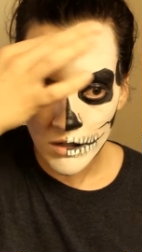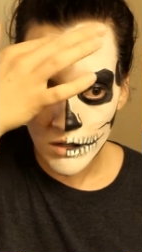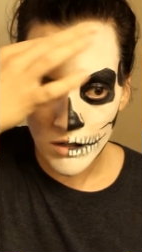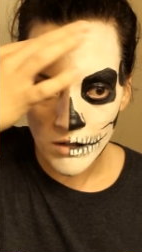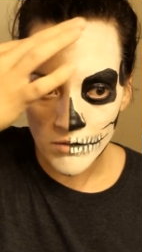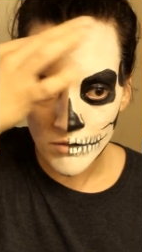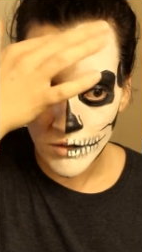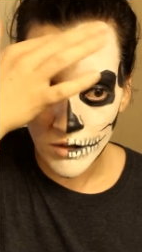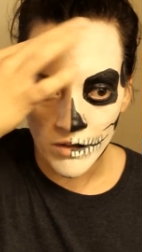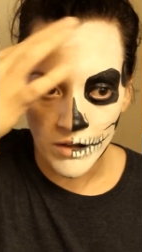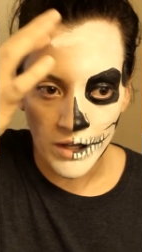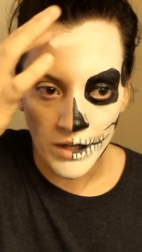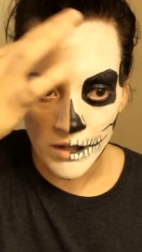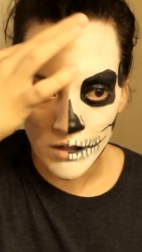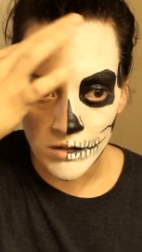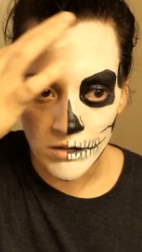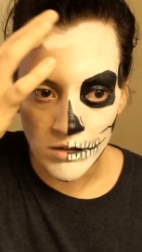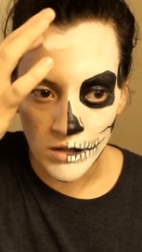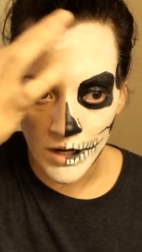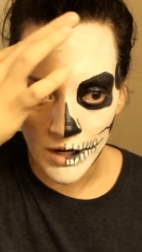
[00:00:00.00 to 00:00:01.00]
of the
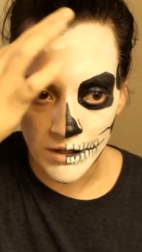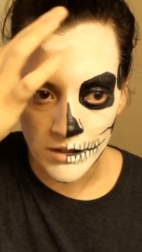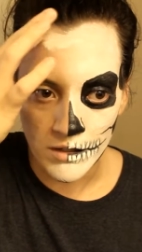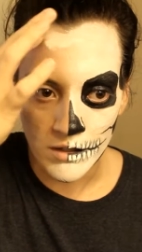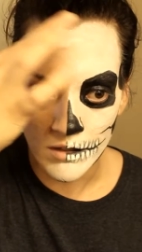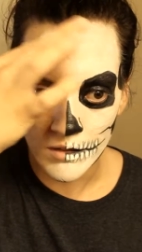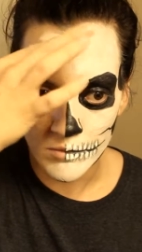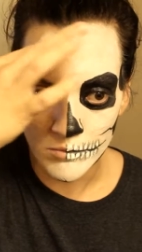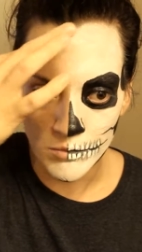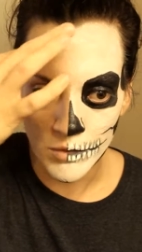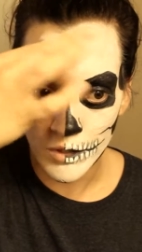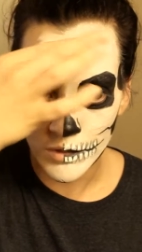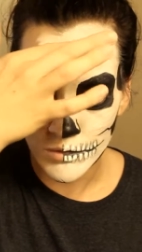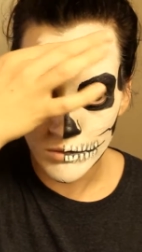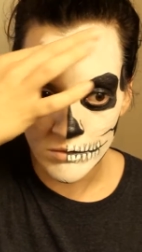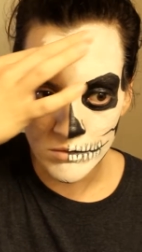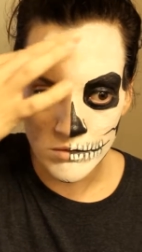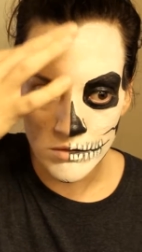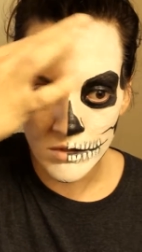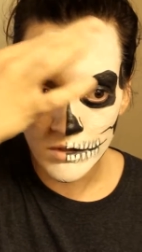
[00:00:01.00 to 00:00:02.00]
like cracking
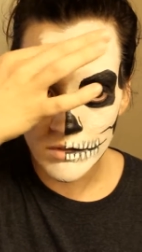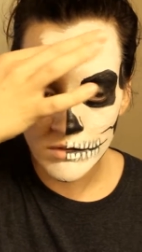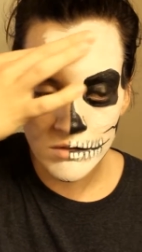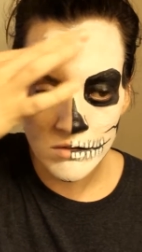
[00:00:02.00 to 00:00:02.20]
bone